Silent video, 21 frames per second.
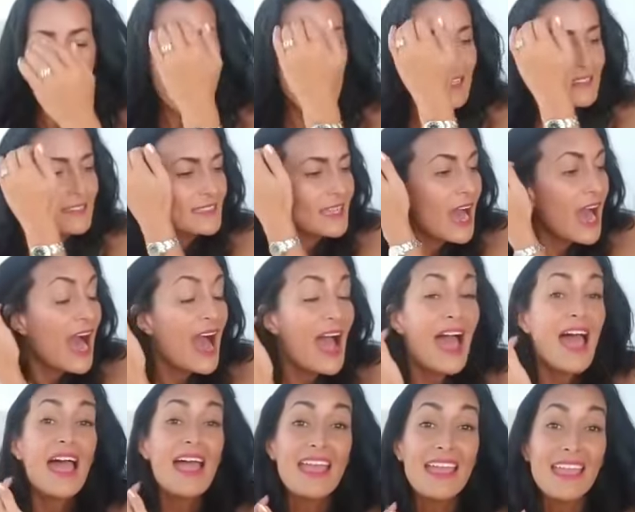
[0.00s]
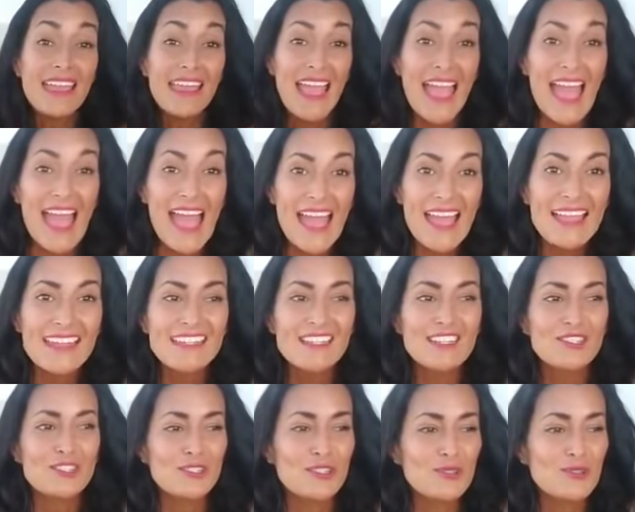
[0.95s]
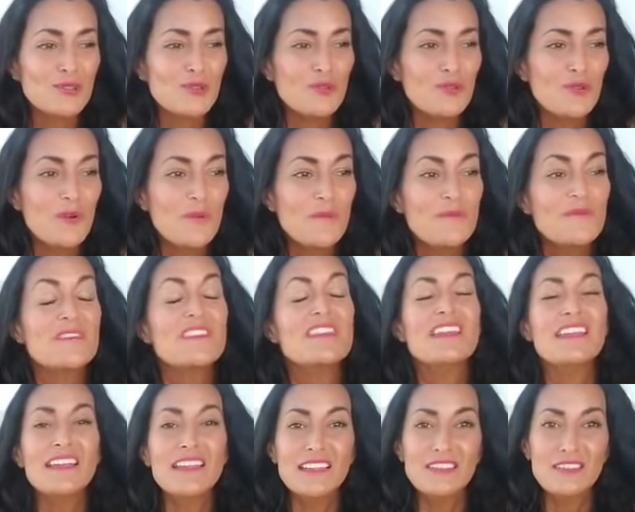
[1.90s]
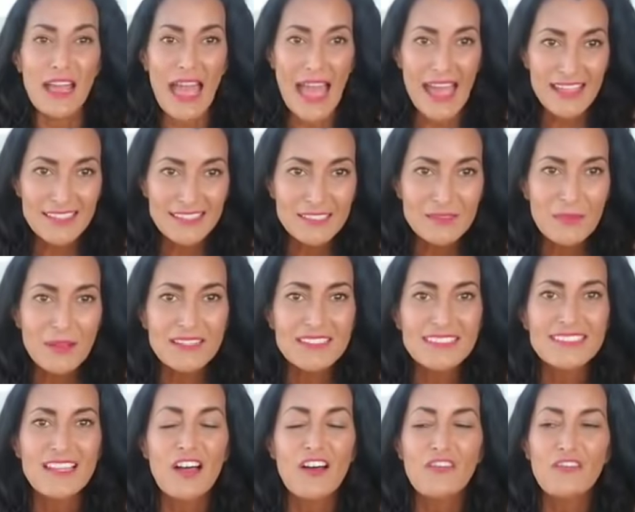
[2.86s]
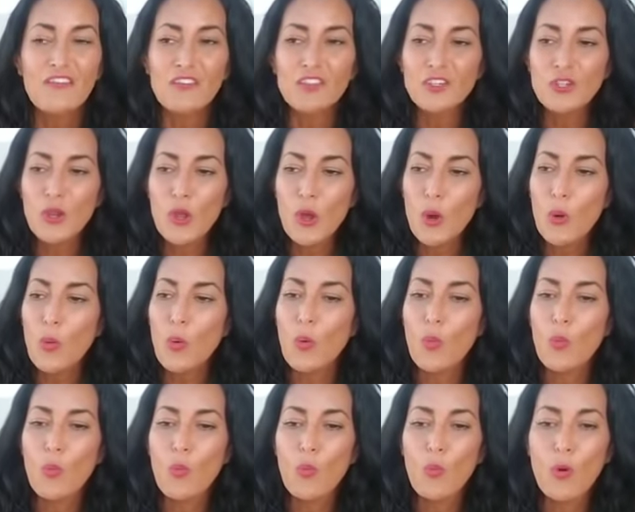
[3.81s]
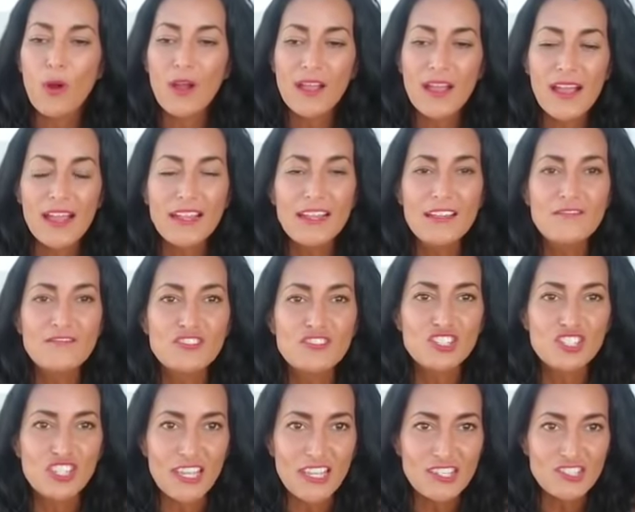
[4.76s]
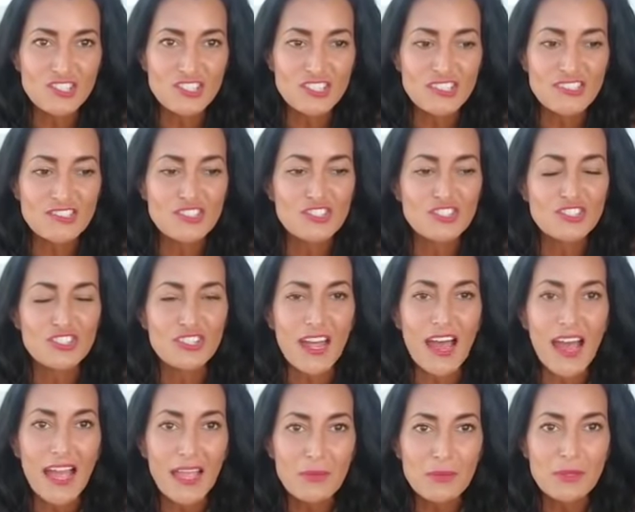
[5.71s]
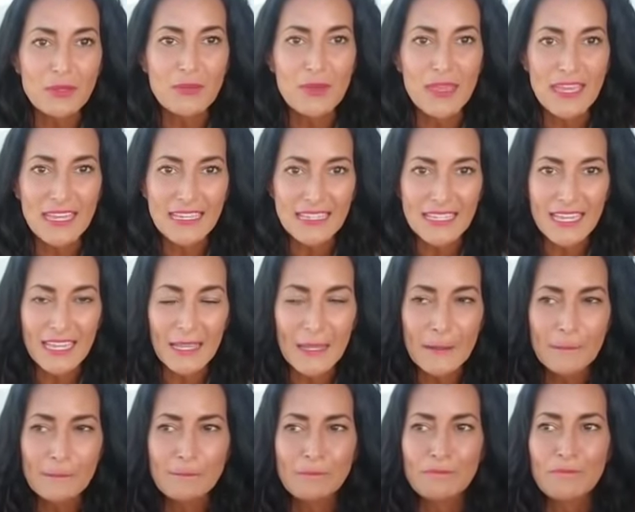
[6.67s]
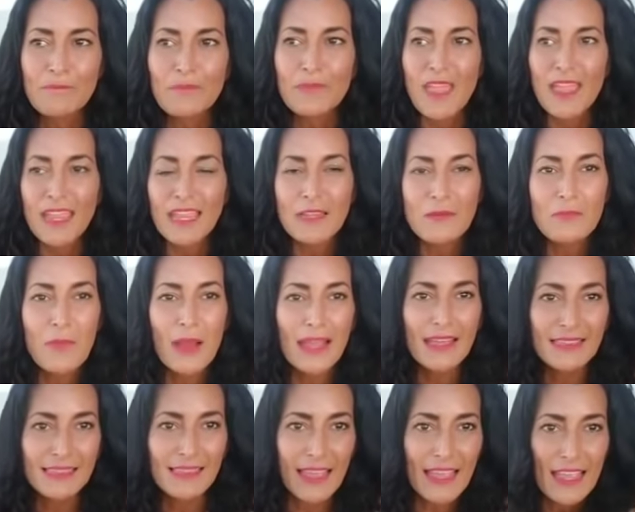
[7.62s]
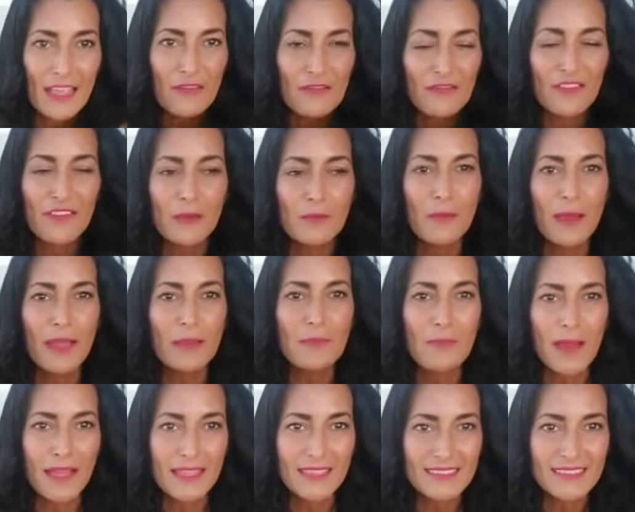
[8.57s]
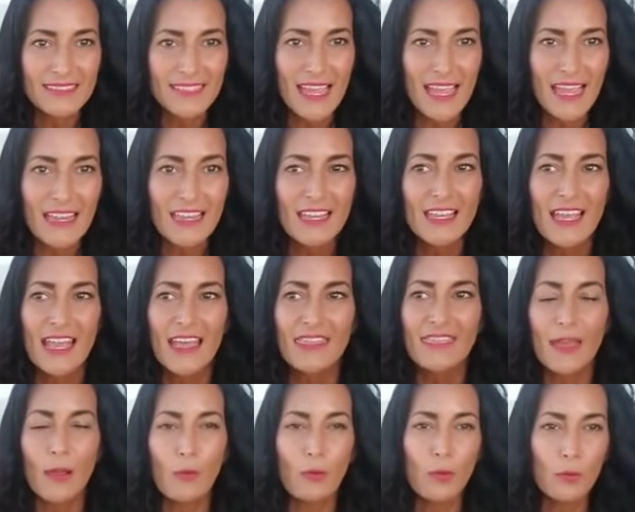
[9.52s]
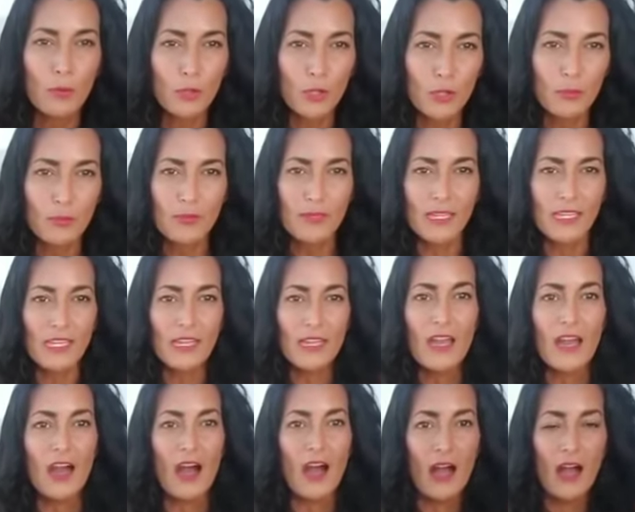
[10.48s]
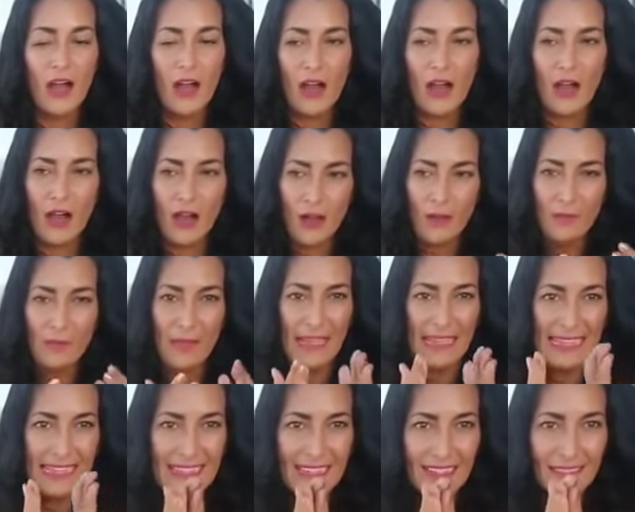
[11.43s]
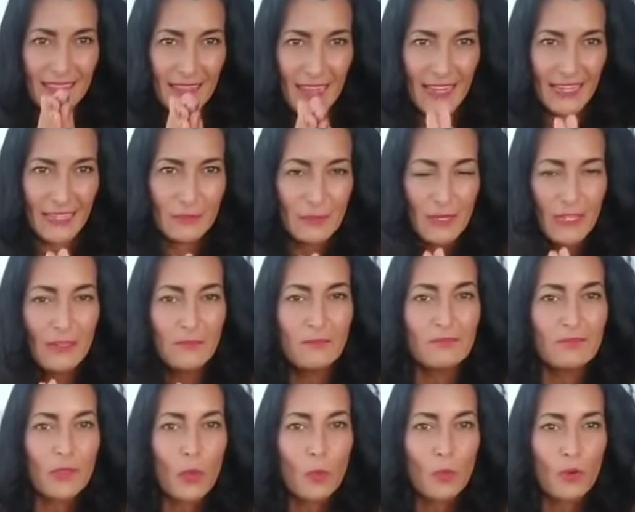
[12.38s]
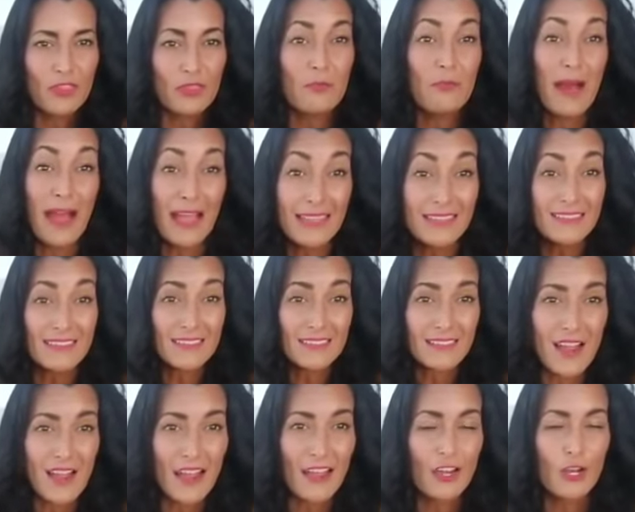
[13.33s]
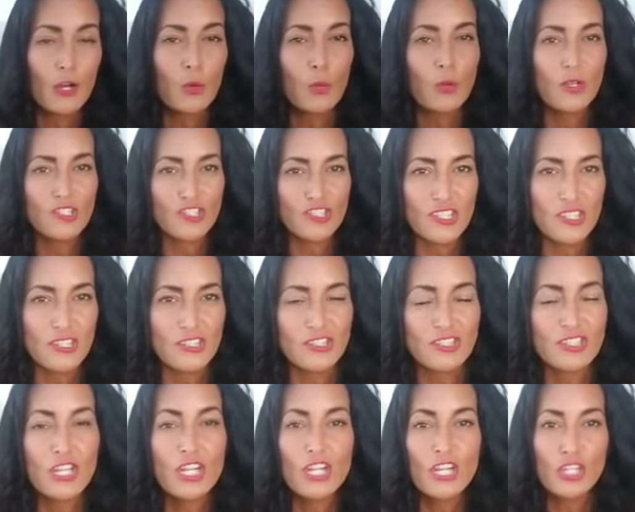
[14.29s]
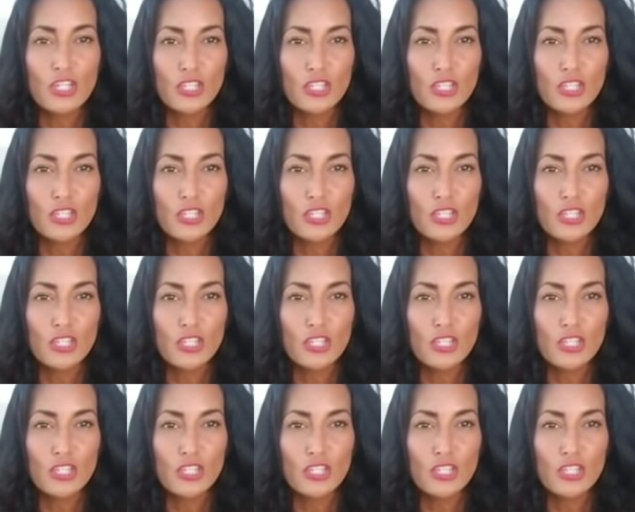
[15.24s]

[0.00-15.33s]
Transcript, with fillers: And I had to ask myself, you know, what kind changes should I be making in my life, in my mindset, that will put me um, in alignment with my desire, which is